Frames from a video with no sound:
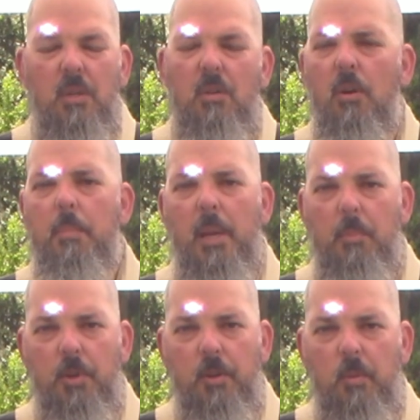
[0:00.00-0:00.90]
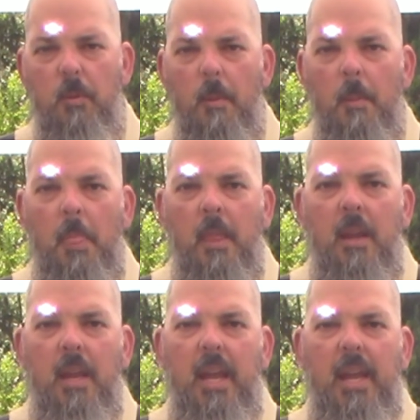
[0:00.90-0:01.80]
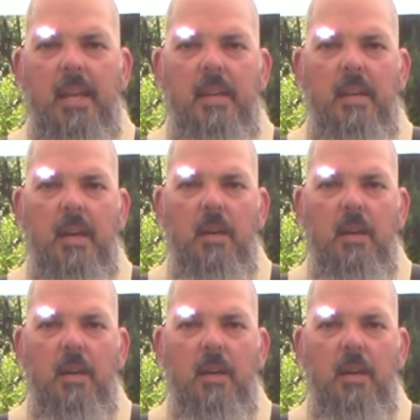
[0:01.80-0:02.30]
or bamboo and